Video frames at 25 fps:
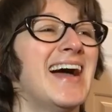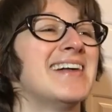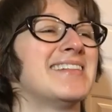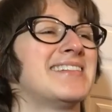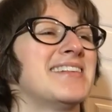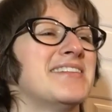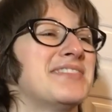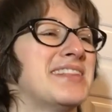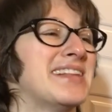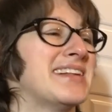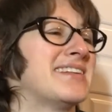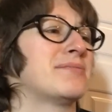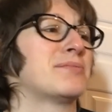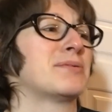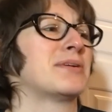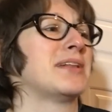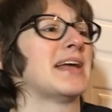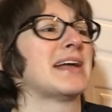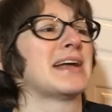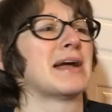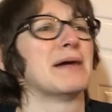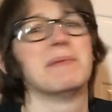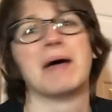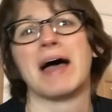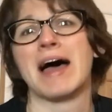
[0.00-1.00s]
As if this were
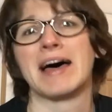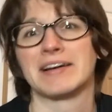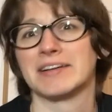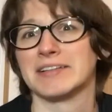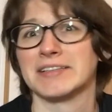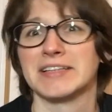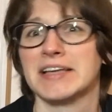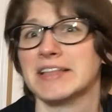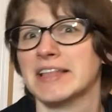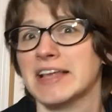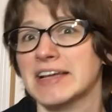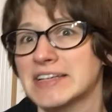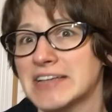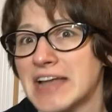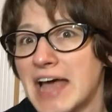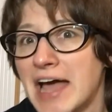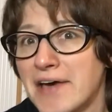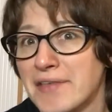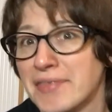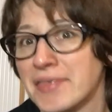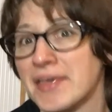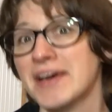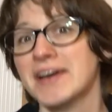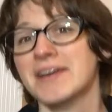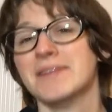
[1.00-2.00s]
like a battle to the
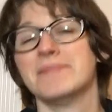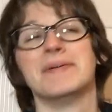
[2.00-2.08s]
death.